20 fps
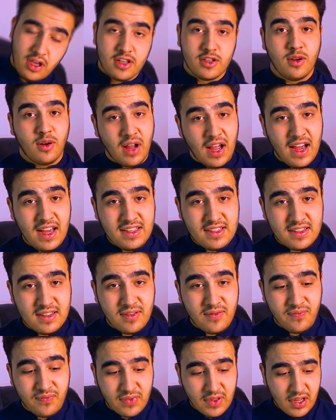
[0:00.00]
So
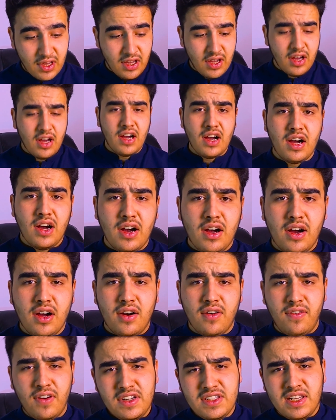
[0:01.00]
guys,
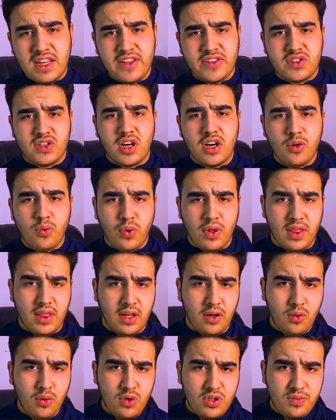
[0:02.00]
first let's start with
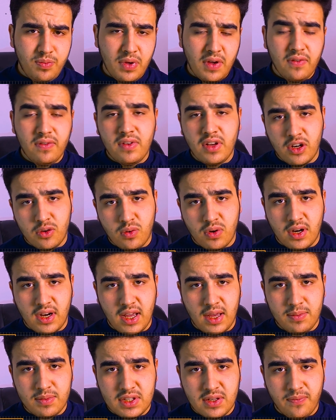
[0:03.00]
the OSPF network
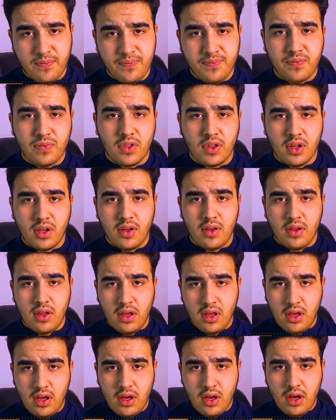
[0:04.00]
types.
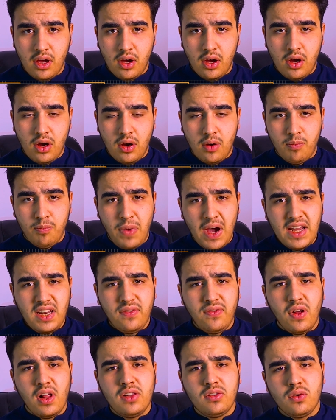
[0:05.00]
By
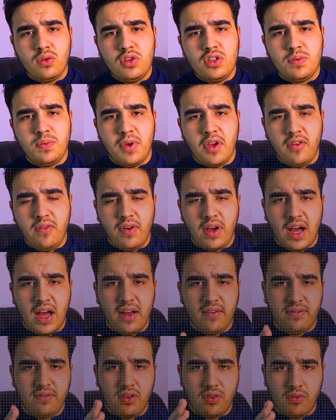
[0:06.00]
default, OSPF
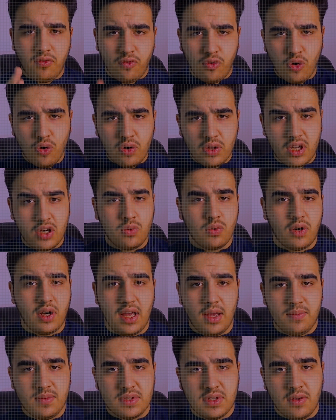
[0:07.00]
have 4 network
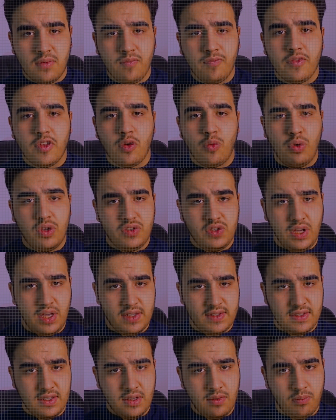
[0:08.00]
types, which
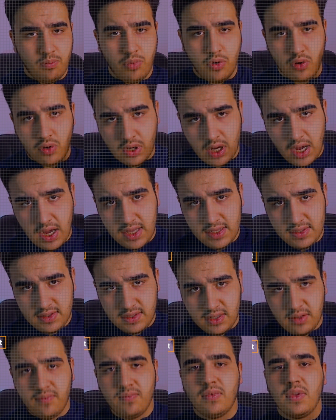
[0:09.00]
is
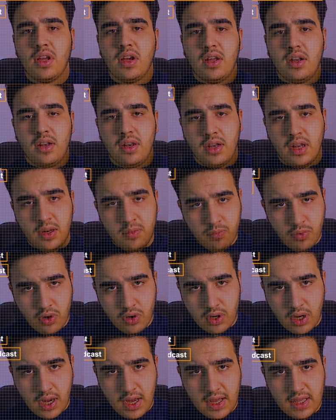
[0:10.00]
broadcast,
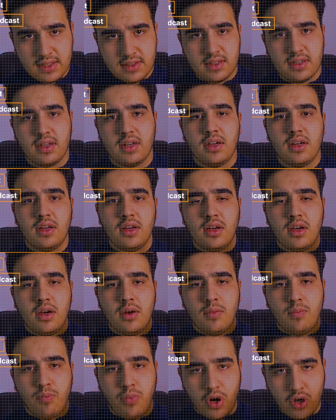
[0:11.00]
non-broadcast,
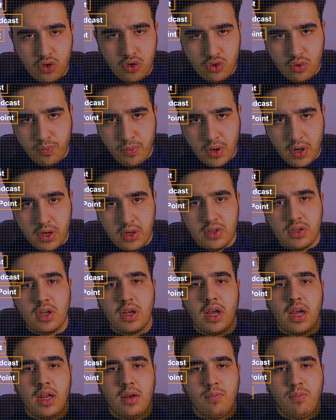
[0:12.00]
point-to-point,
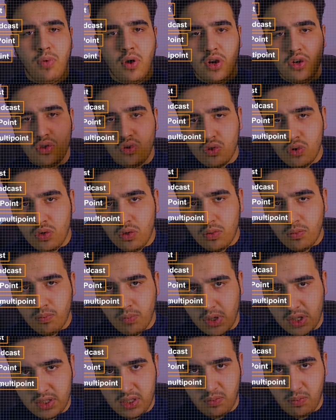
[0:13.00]
and
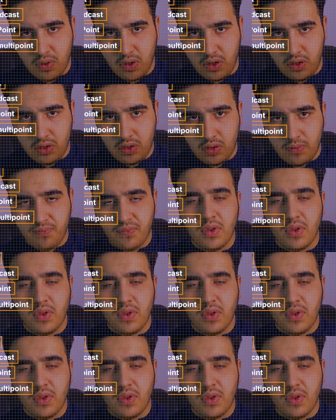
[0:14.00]
point-to-multipoint.